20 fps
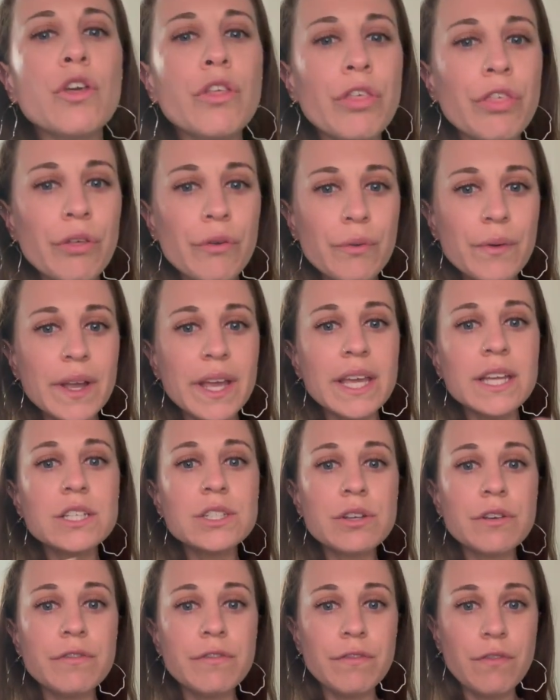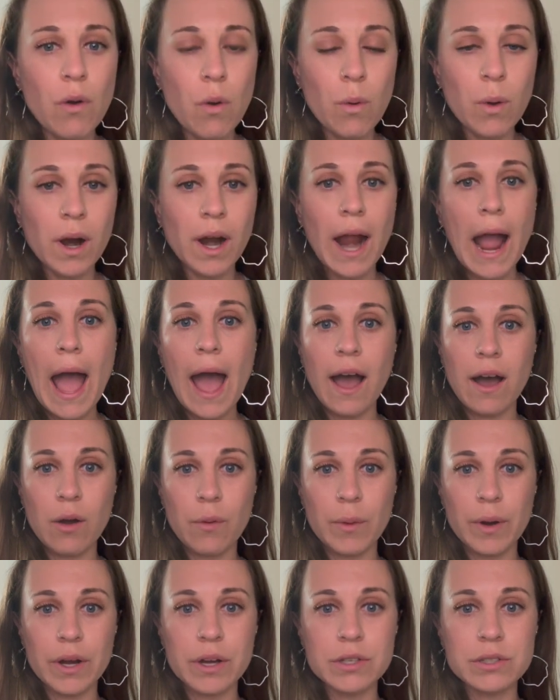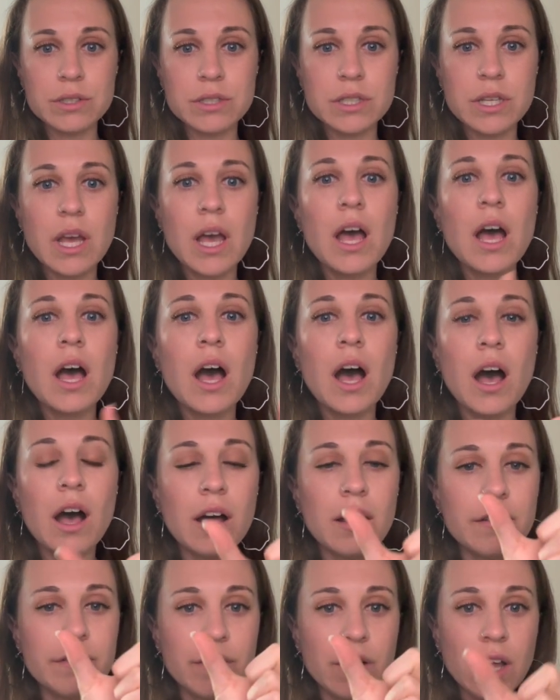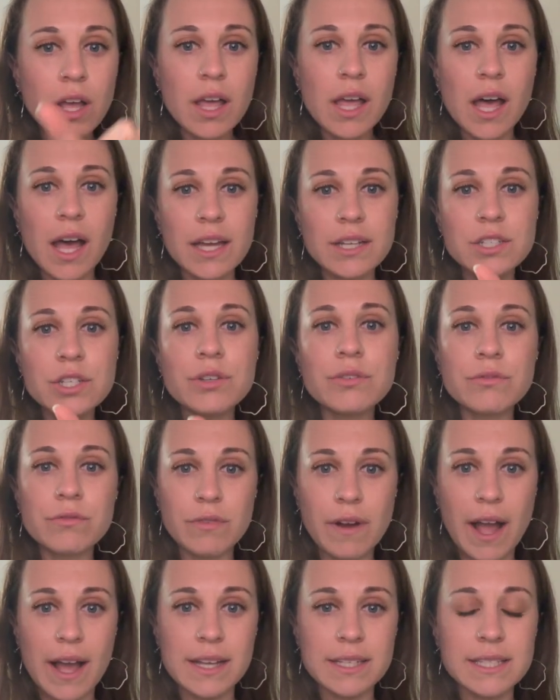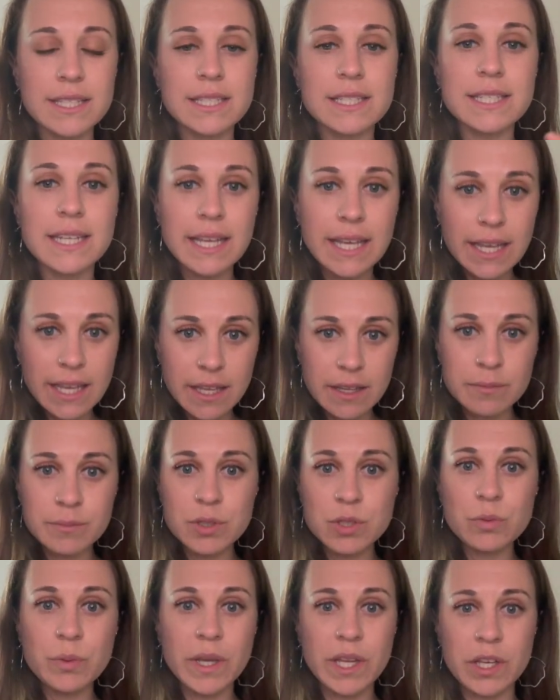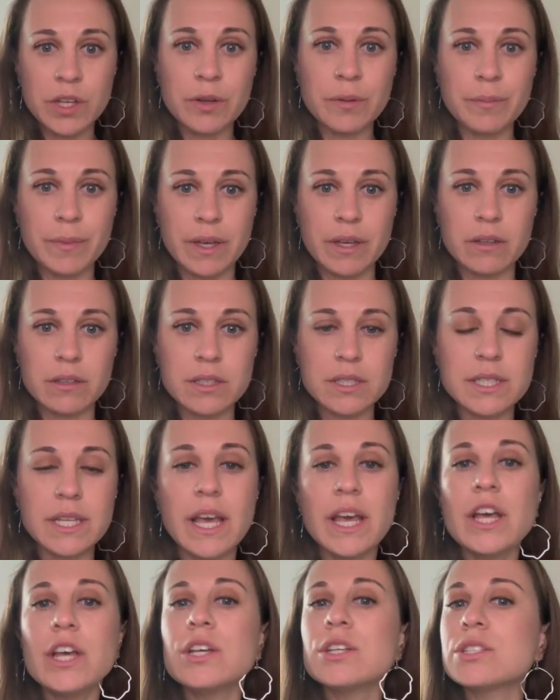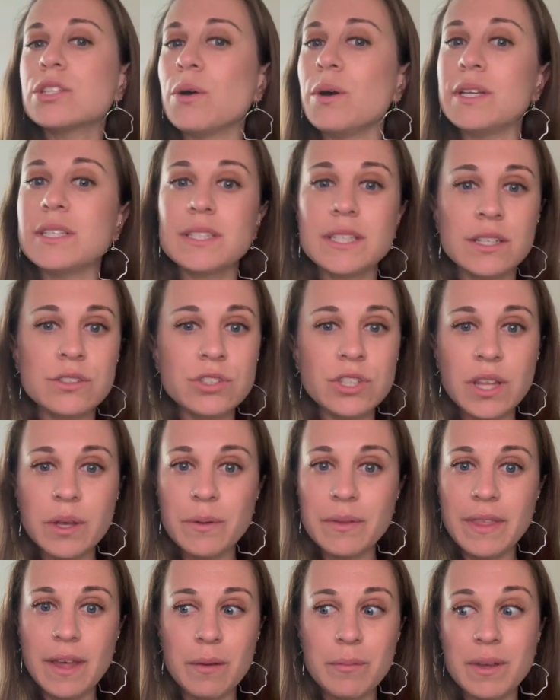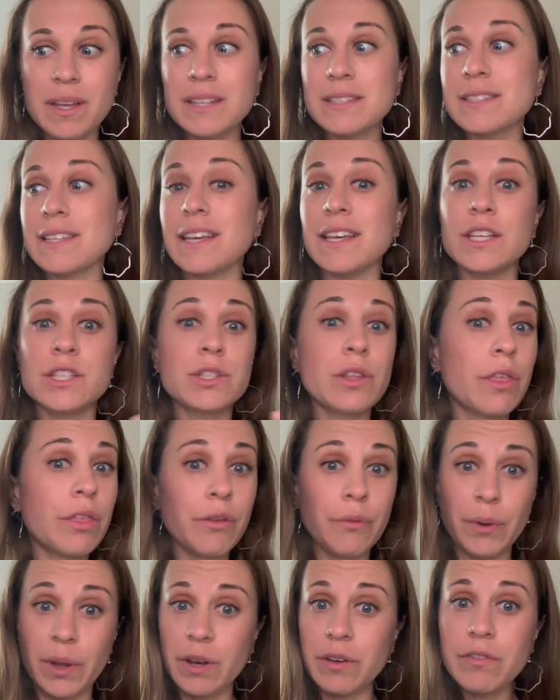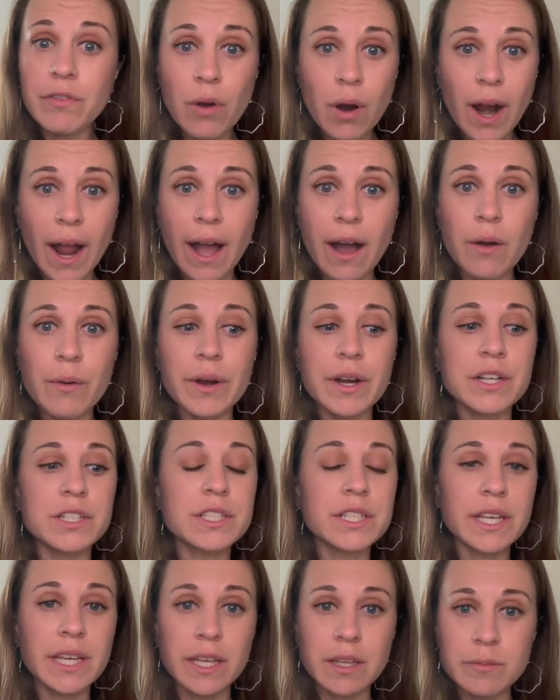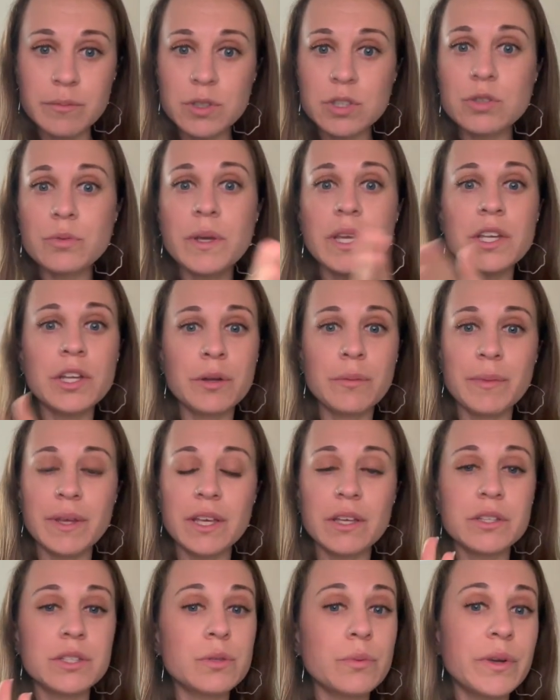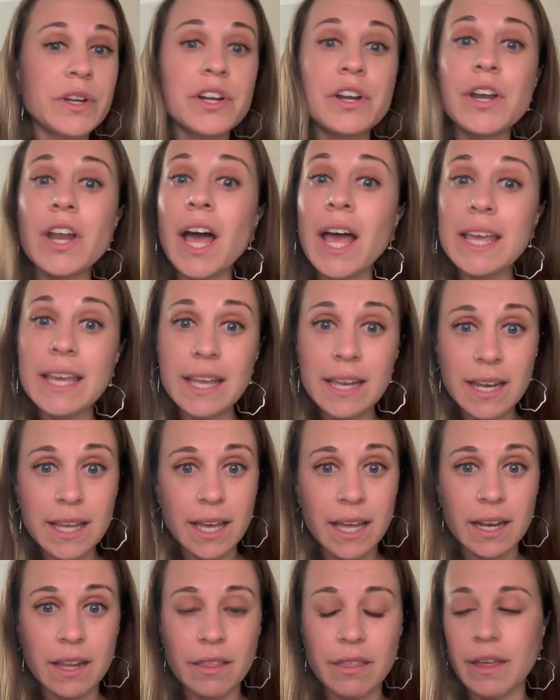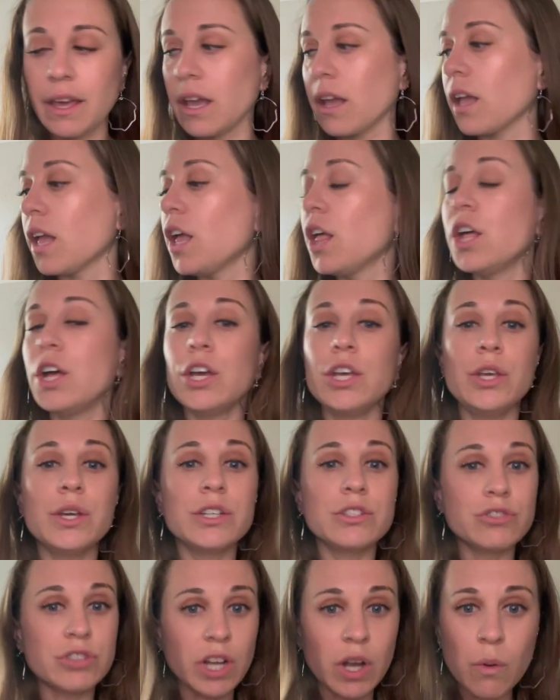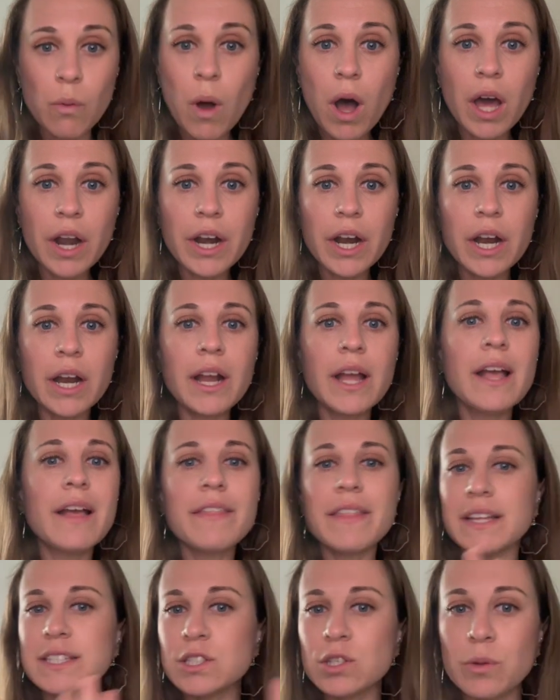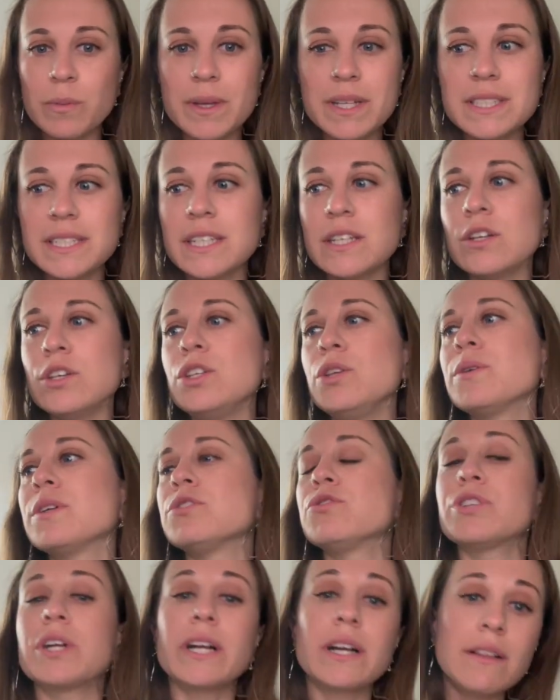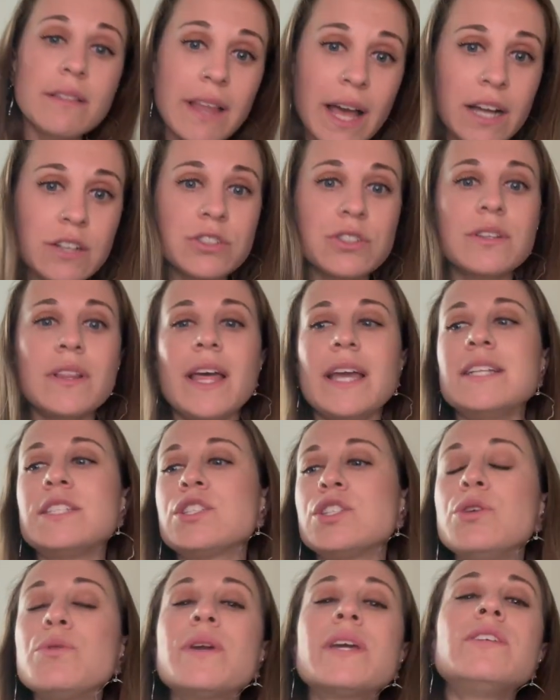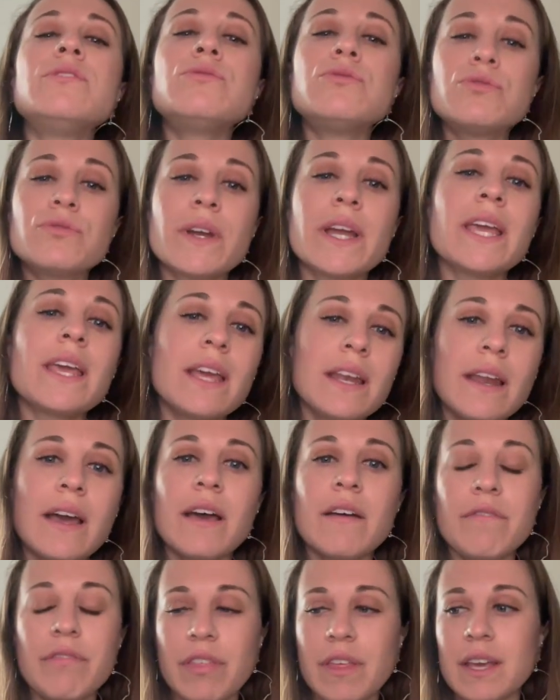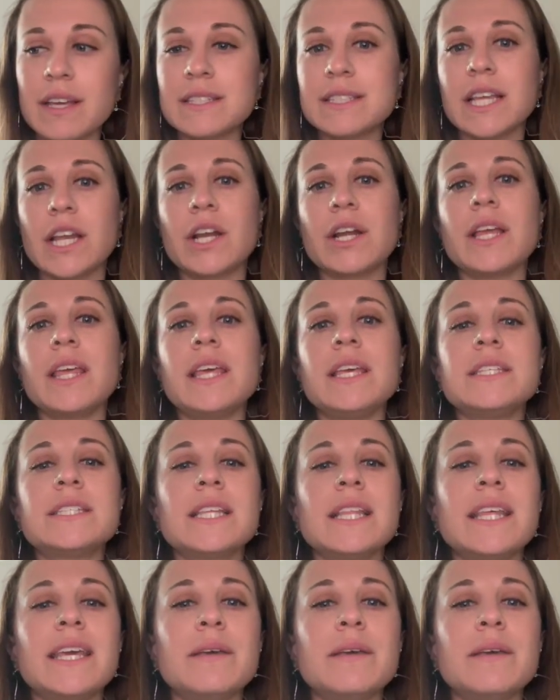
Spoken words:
3 to 4 hours of gut rest in between your meals. So essentially what that means is 3 to 4 hours in between your meals where you're not eating anything. You can drink water, that's no big deal. You can drink electrolytes. You can drink and have things that are easily